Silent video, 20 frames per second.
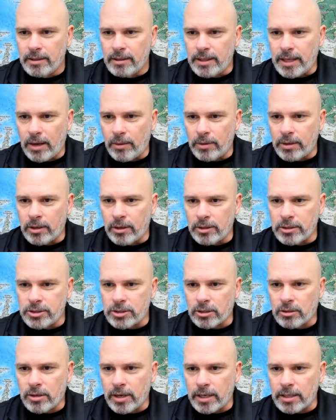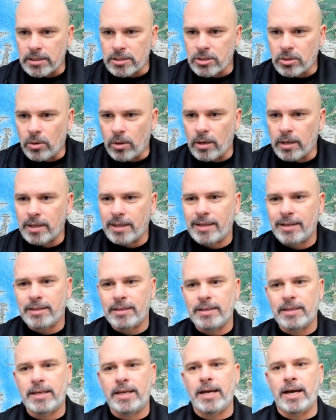That would hurt your credit score.
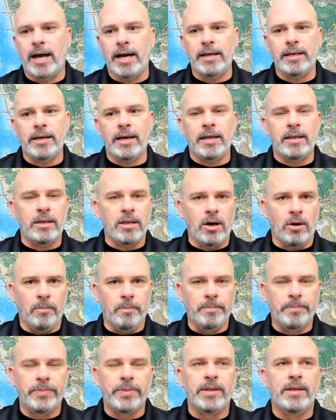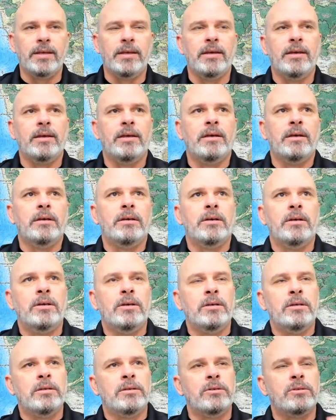Kinda and no.
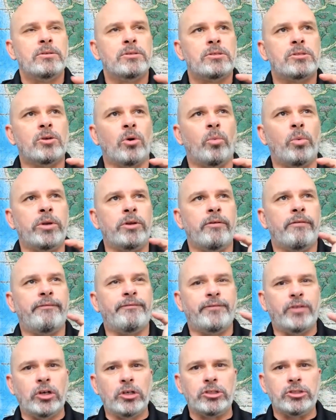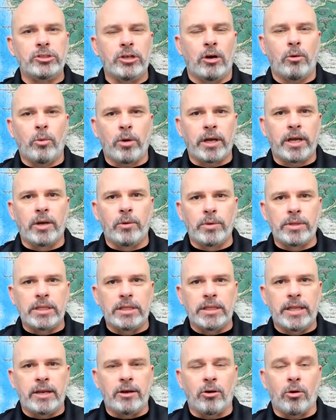So when you first start working with a
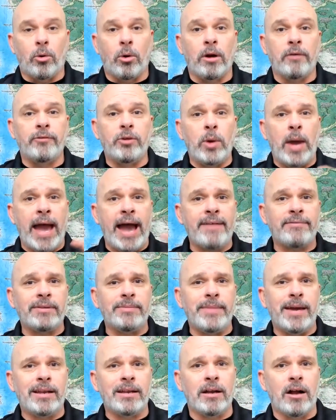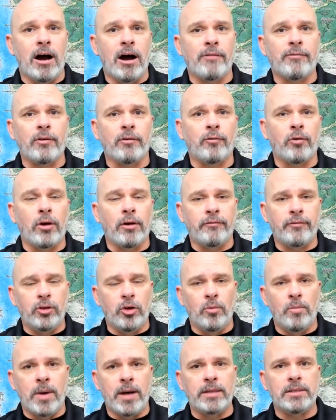lender, or if you haven't made an offer for a
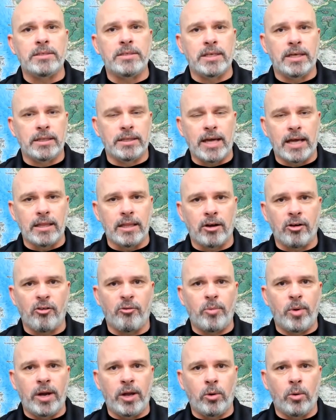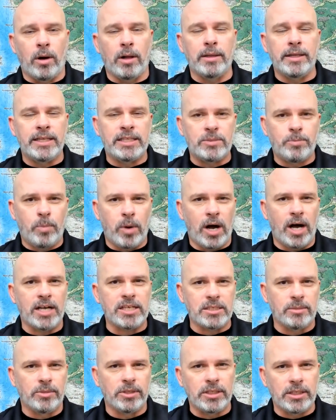few months to get that letter of prequal, it's
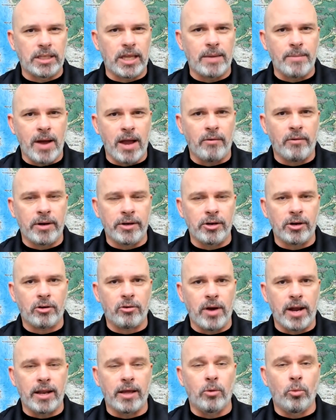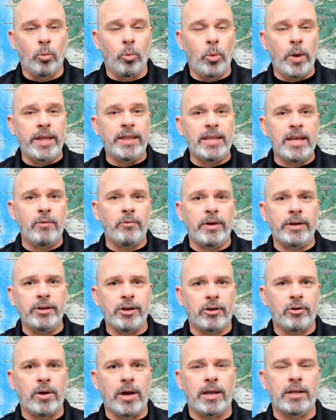possible that they might run your credit. When they run
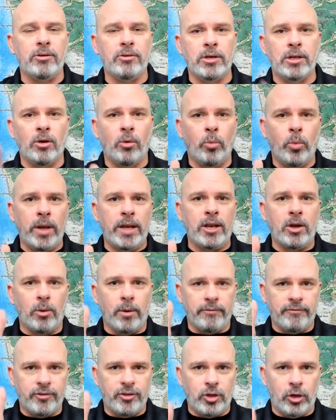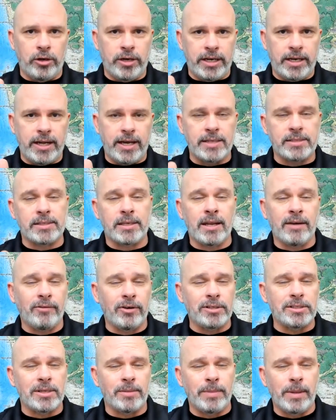your credit, you get a window of 30 days. And I've
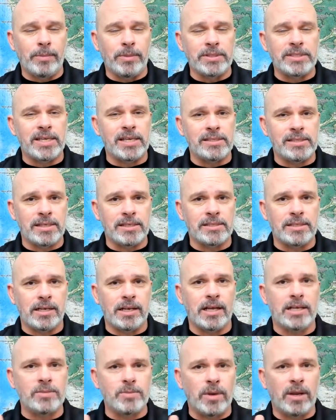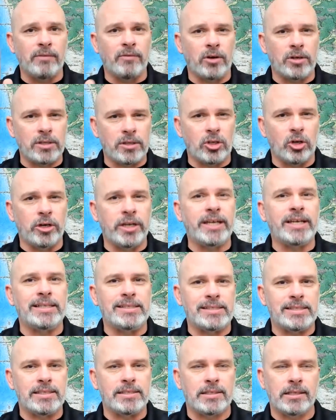heard some people say 60 days, but I've heard 30
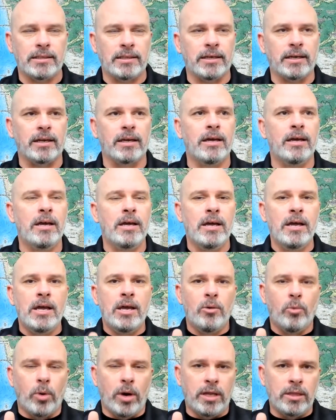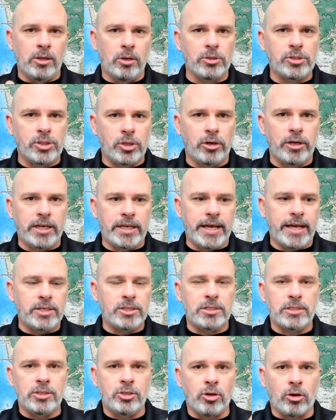consistently. Where in those 30
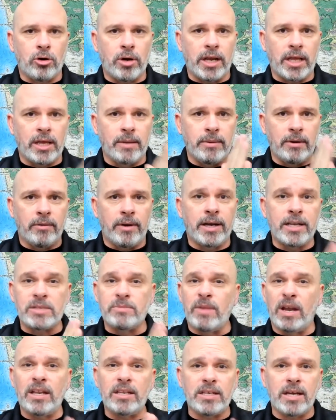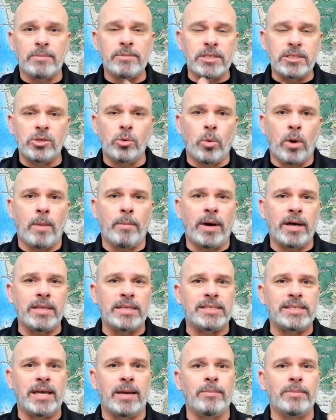days, your credit can be run as many times as you want by the
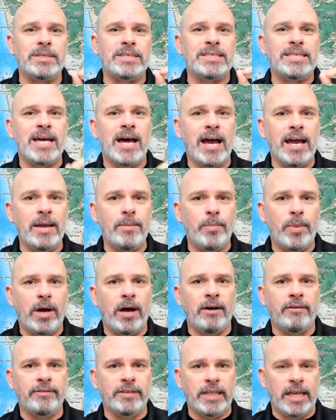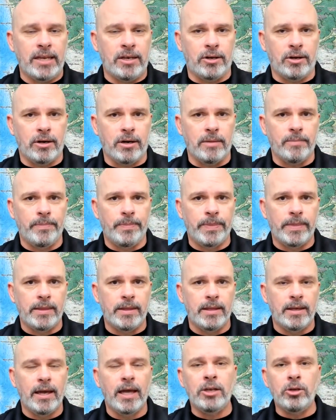same type of lender,
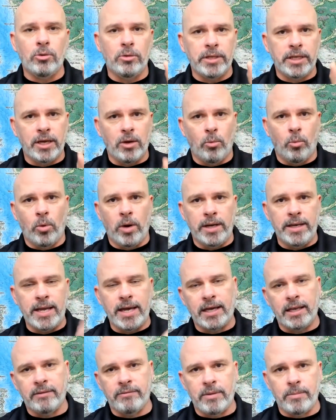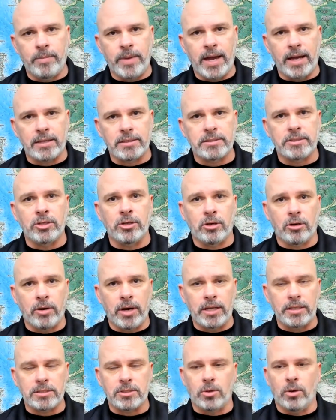and you only get one negative impact to your
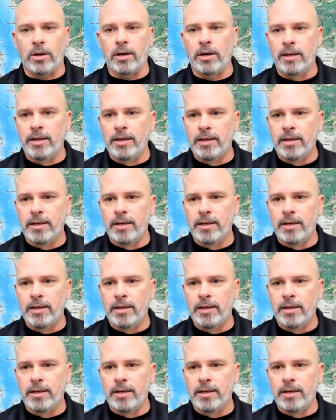credit score.